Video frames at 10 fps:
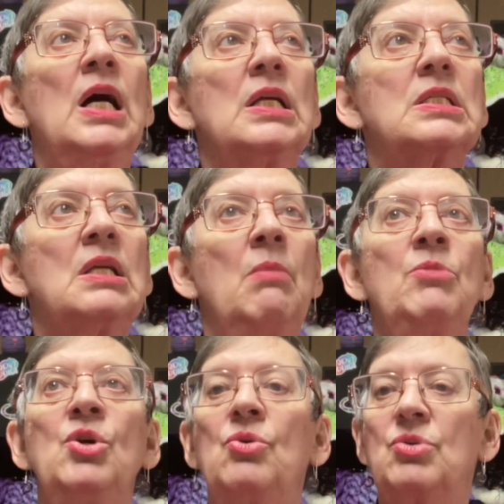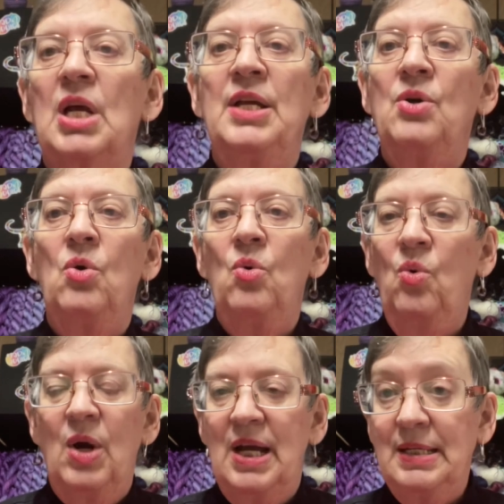Some use, I
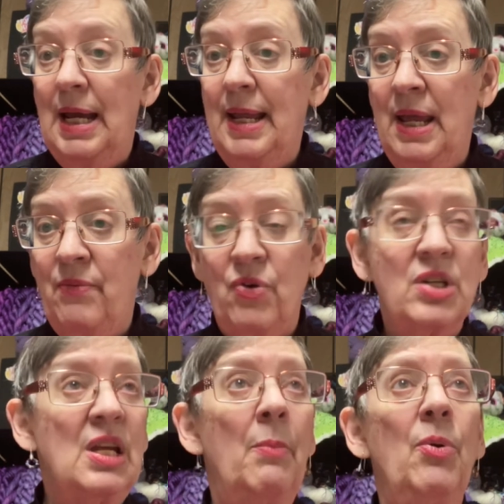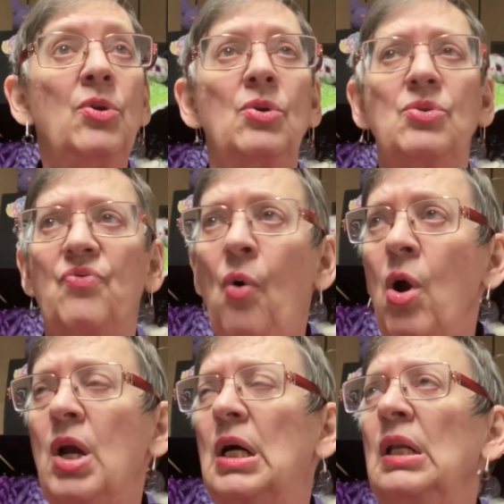know Diane, for example, used
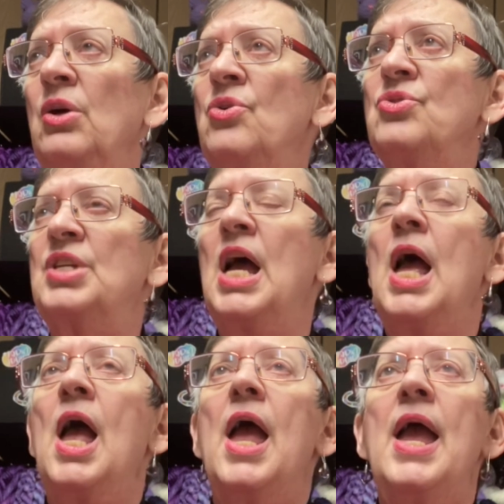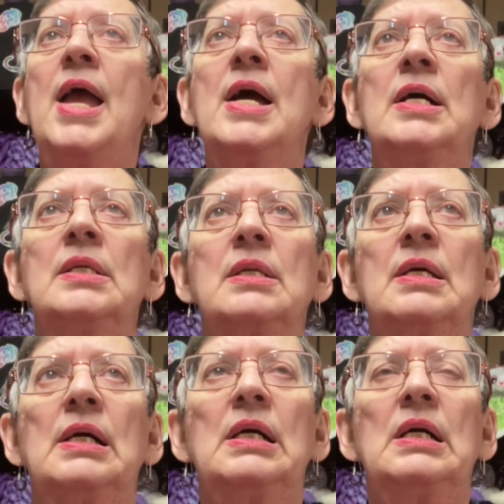4 colors, and
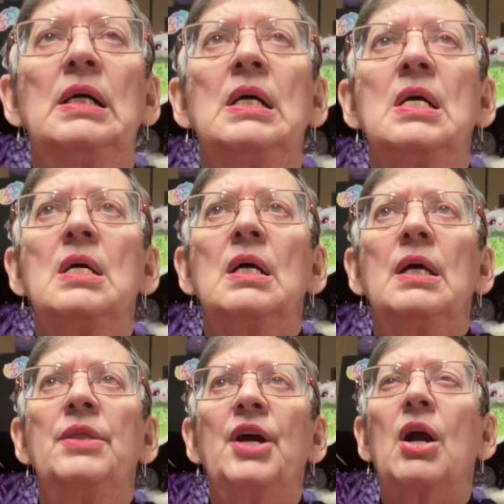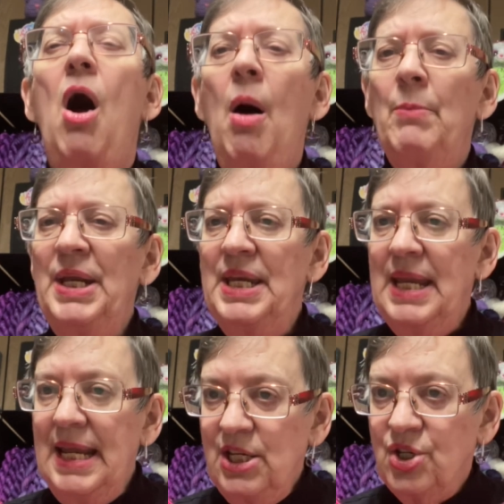the
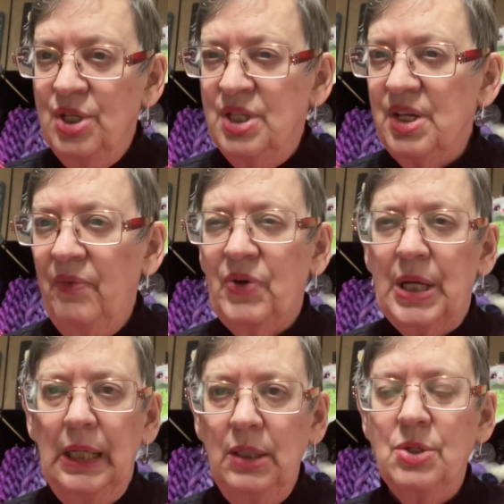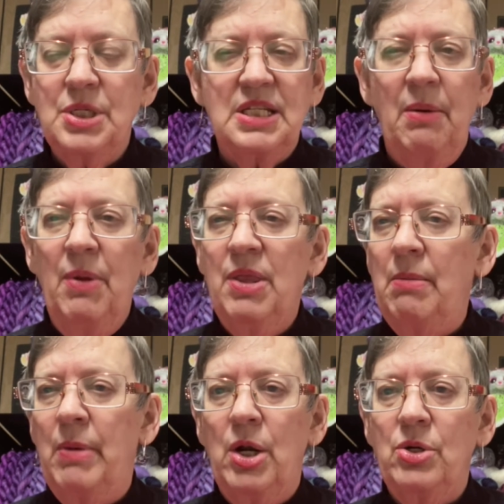combinations of colors, some of
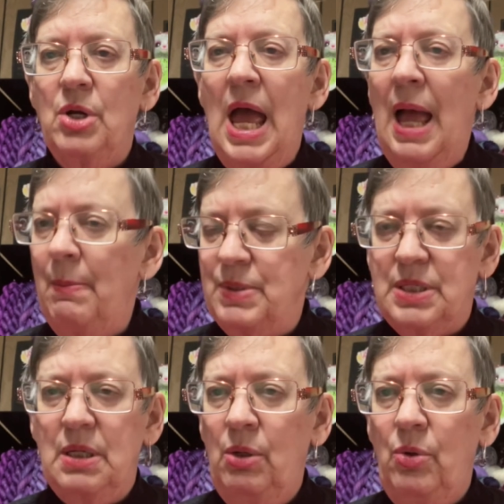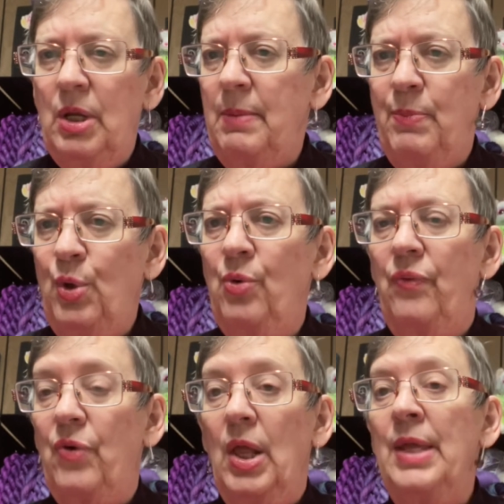them are absolutely
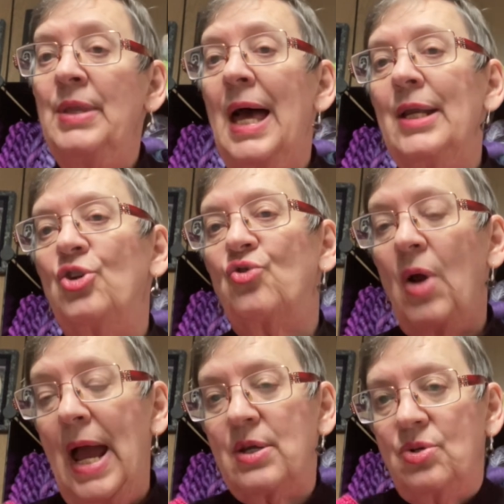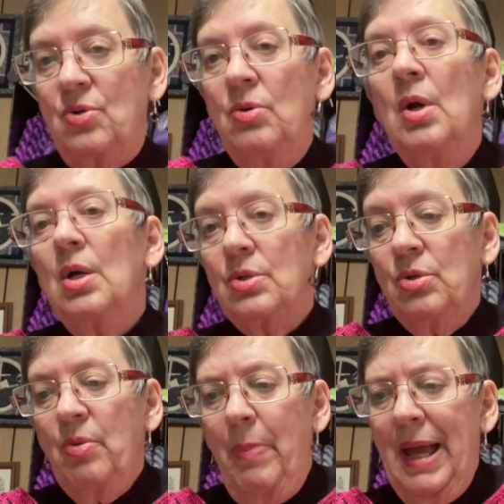beautiful, and that attracts you to
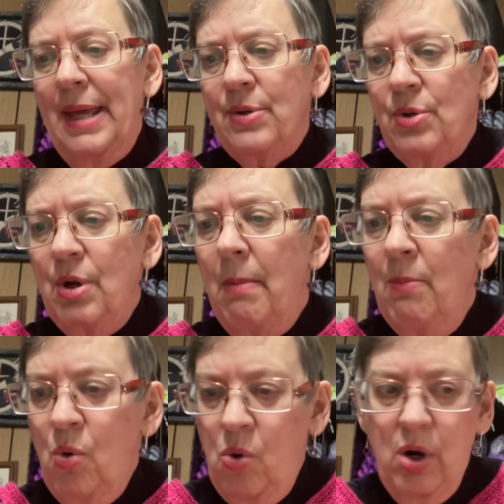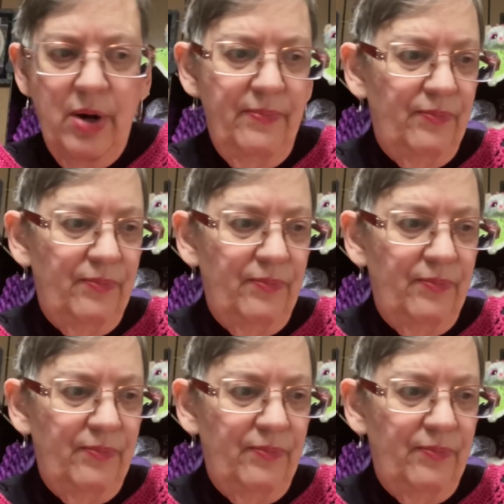the pattern more.